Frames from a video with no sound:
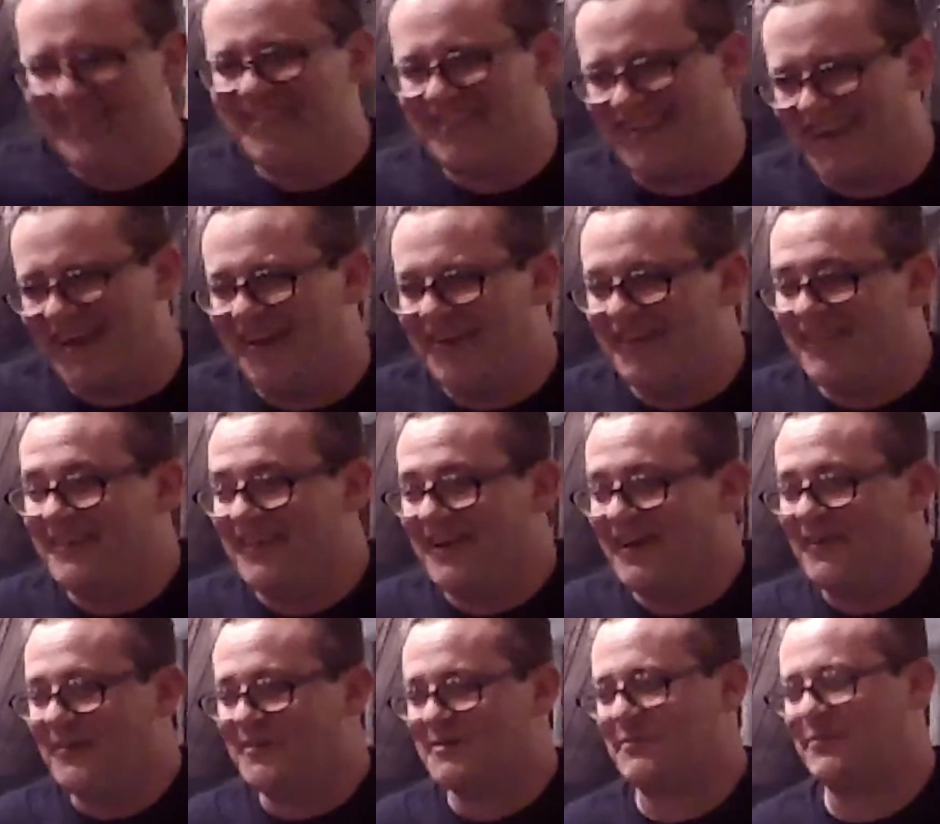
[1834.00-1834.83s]

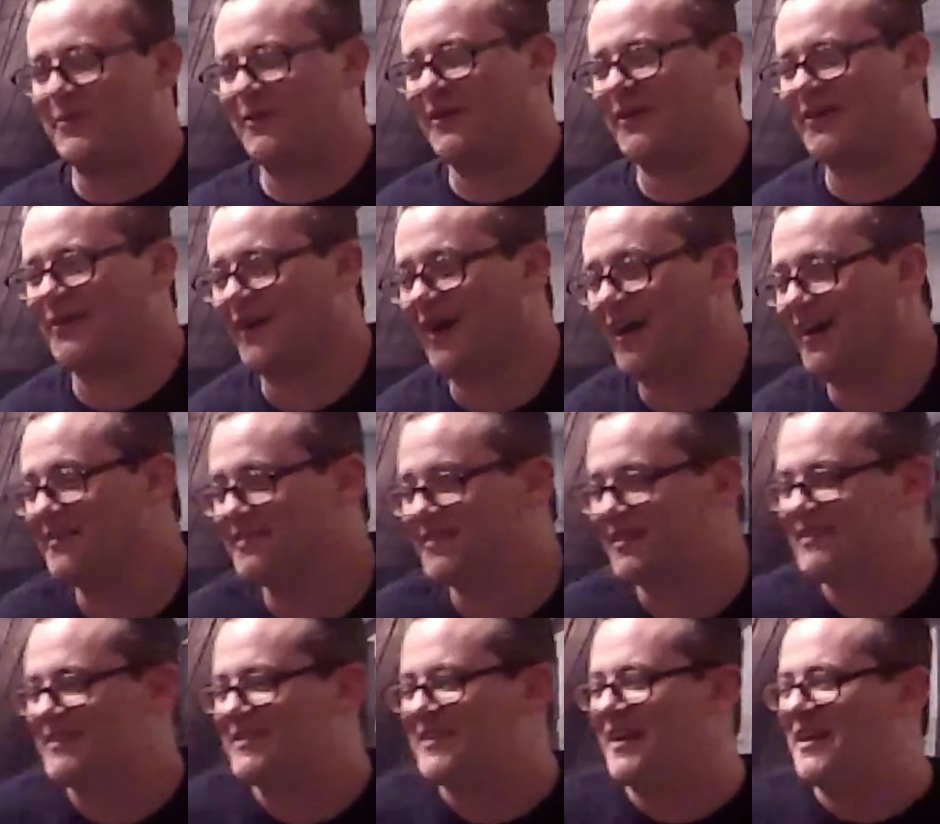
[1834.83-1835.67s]
That was pretty cool. I
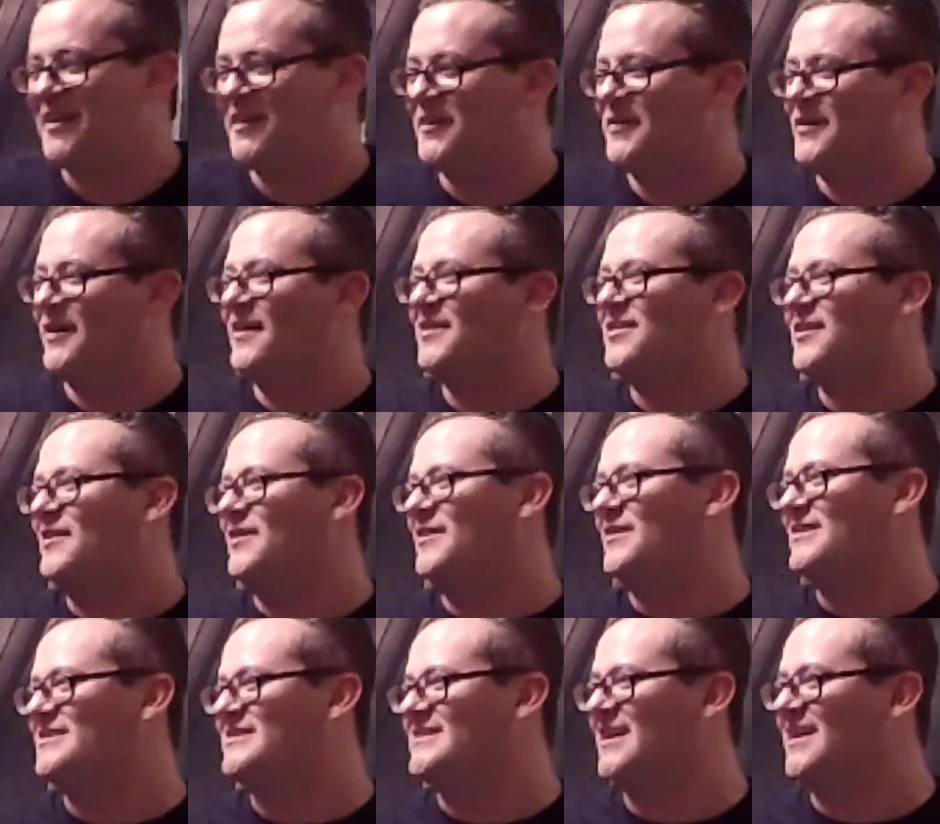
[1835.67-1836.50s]
thought you
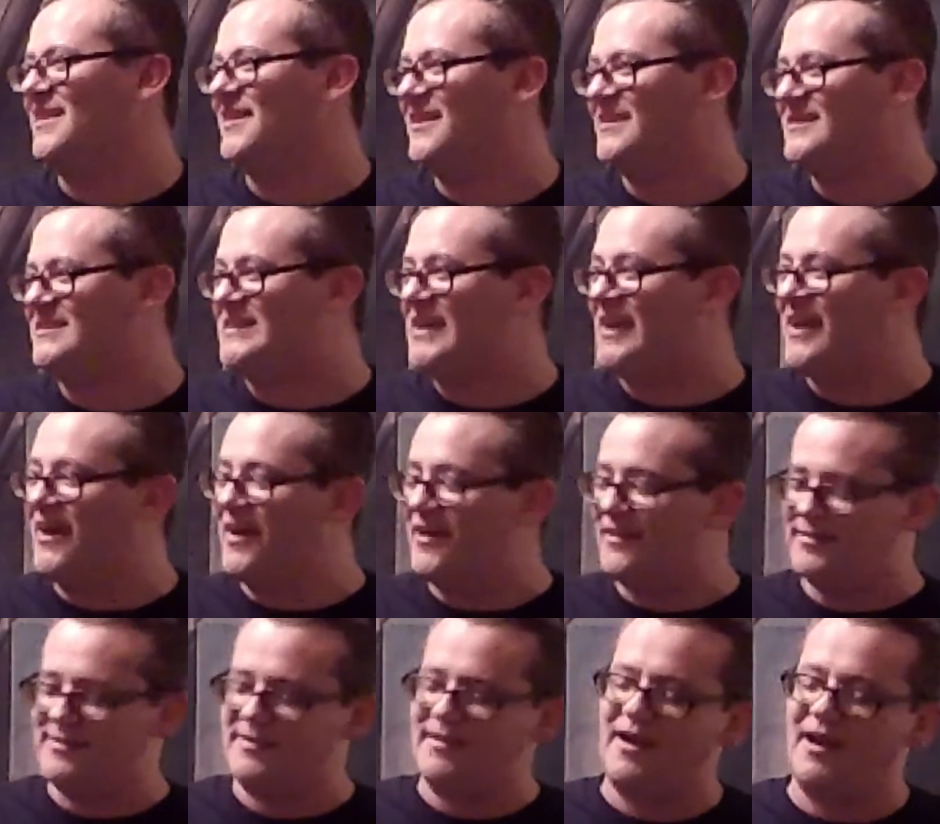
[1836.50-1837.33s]
were gonna say the death.